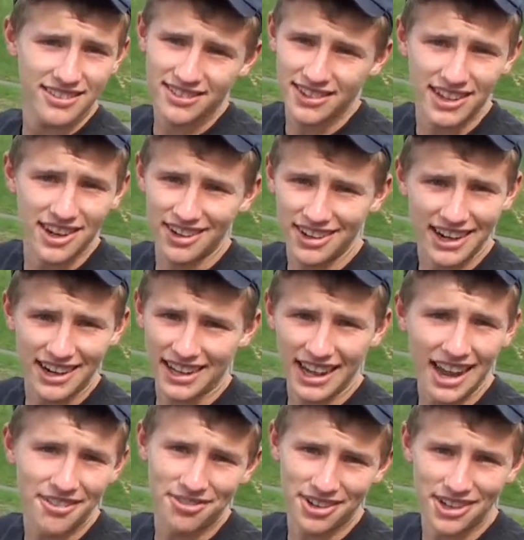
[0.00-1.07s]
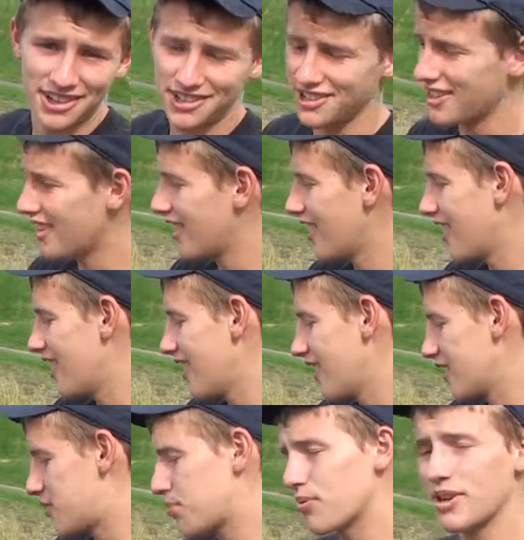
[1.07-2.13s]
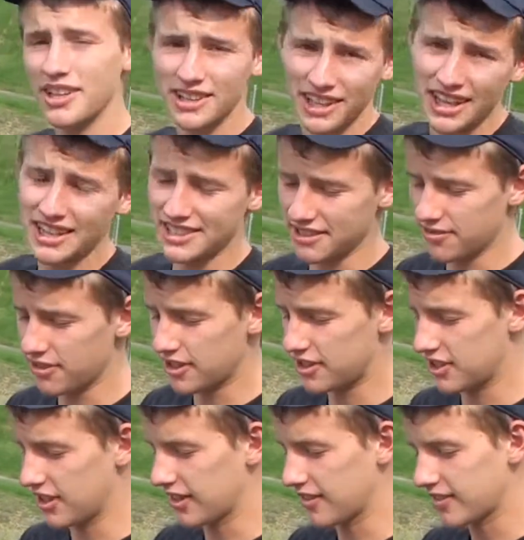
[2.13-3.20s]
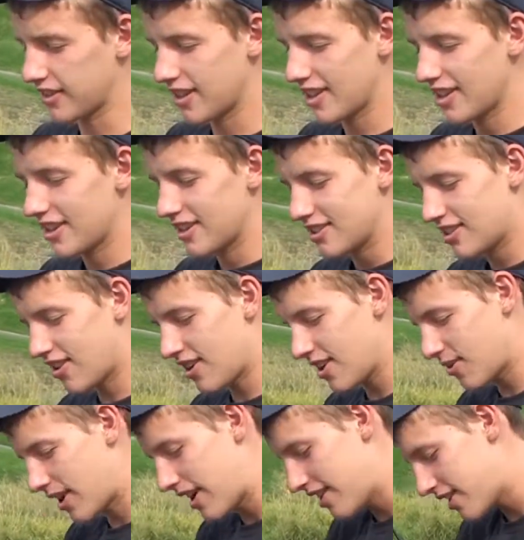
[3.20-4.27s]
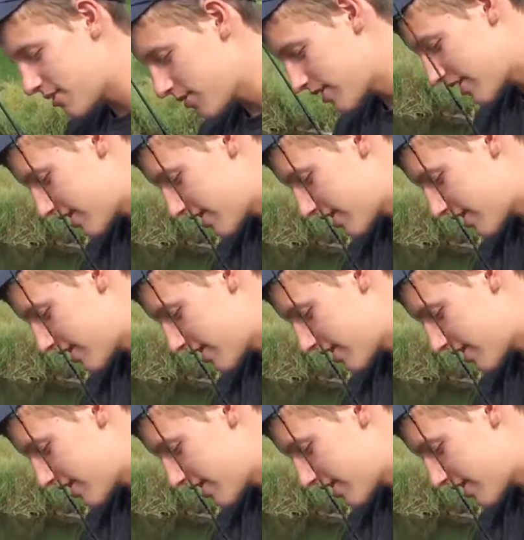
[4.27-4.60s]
you got a catfish. It's pretty lazy fishing. So anyway, this was